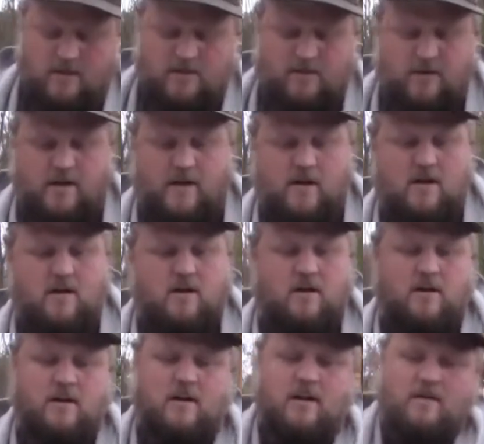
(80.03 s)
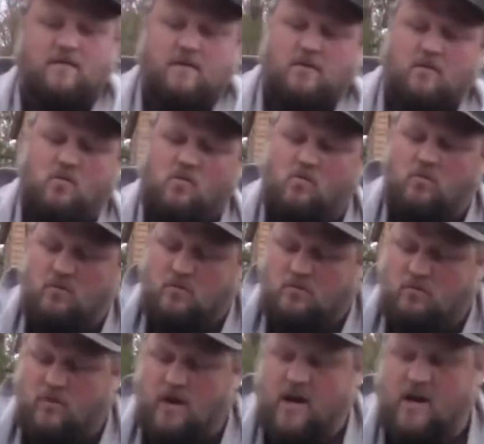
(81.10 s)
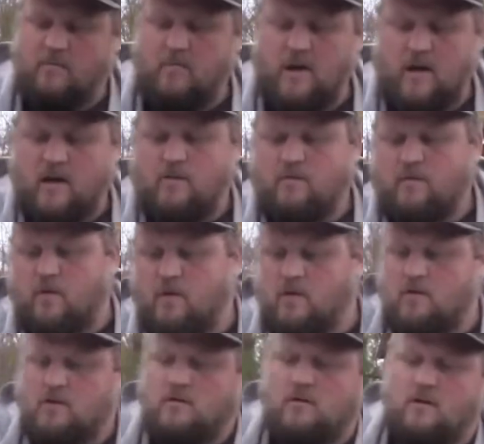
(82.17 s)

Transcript: So in here I have an old rag bag full